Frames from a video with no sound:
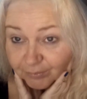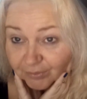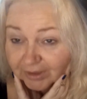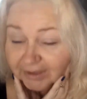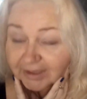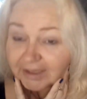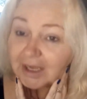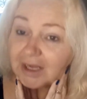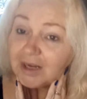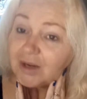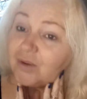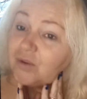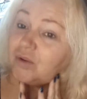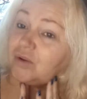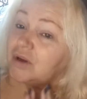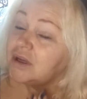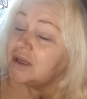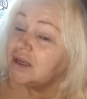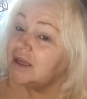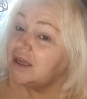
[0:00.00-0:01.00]
bright
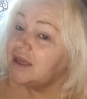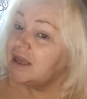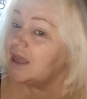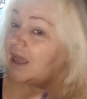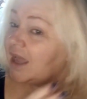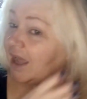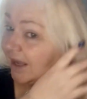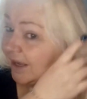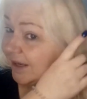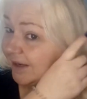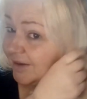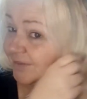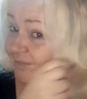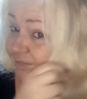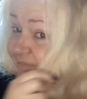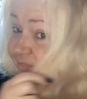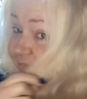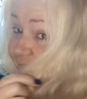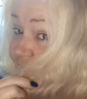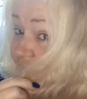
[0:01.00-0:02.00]
yellow.
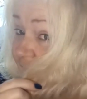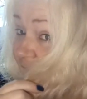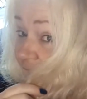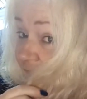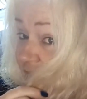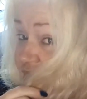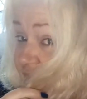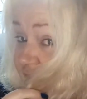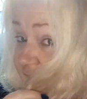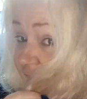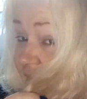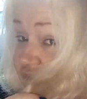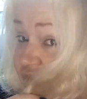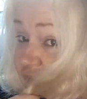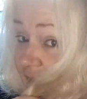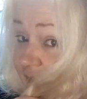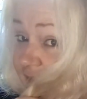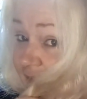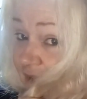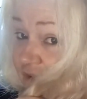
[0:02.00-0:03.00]
I just let it
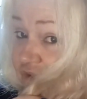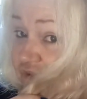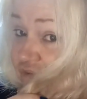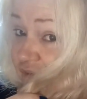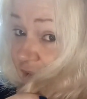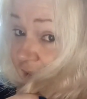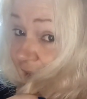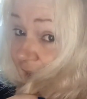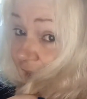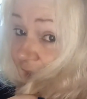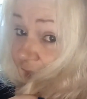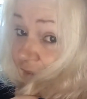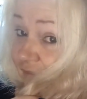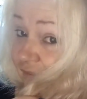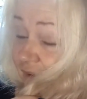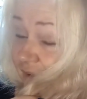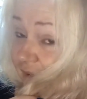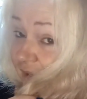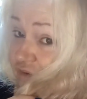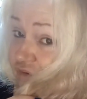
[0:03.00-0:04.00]
dry naturally. I have
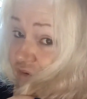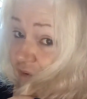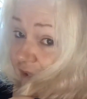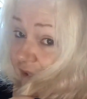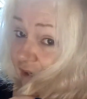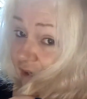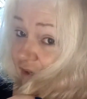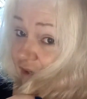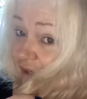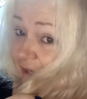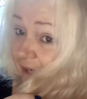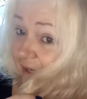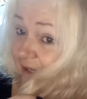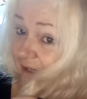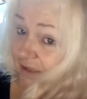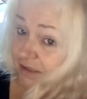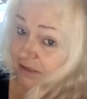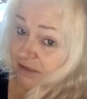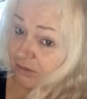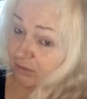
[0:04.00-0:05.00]
got naturally curly
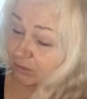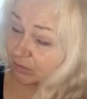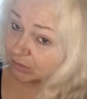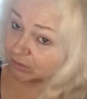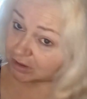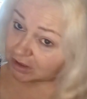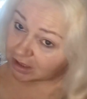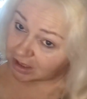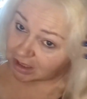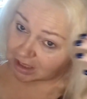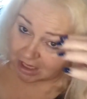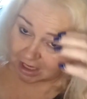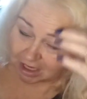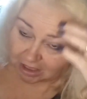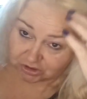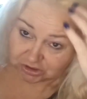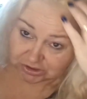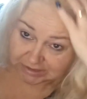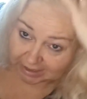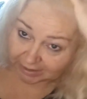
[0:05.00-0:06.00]
hair, so
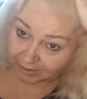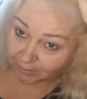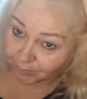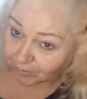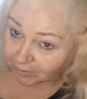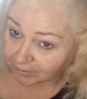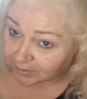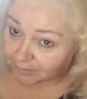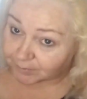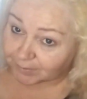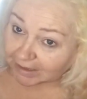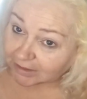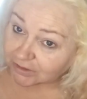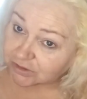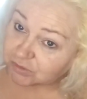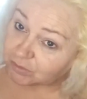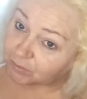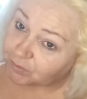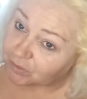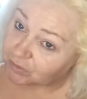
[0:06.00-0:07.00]
I just kind of pulled it back
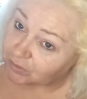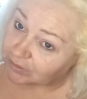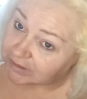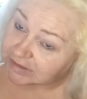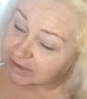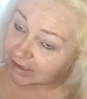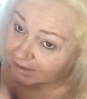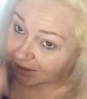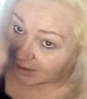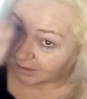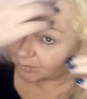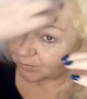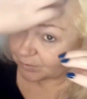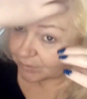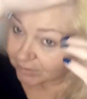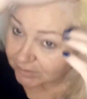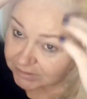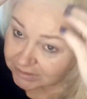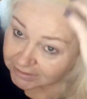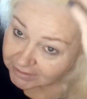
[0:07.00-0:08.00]
into a ponytail,
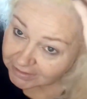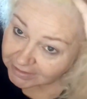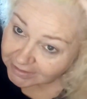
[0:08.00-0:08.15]
but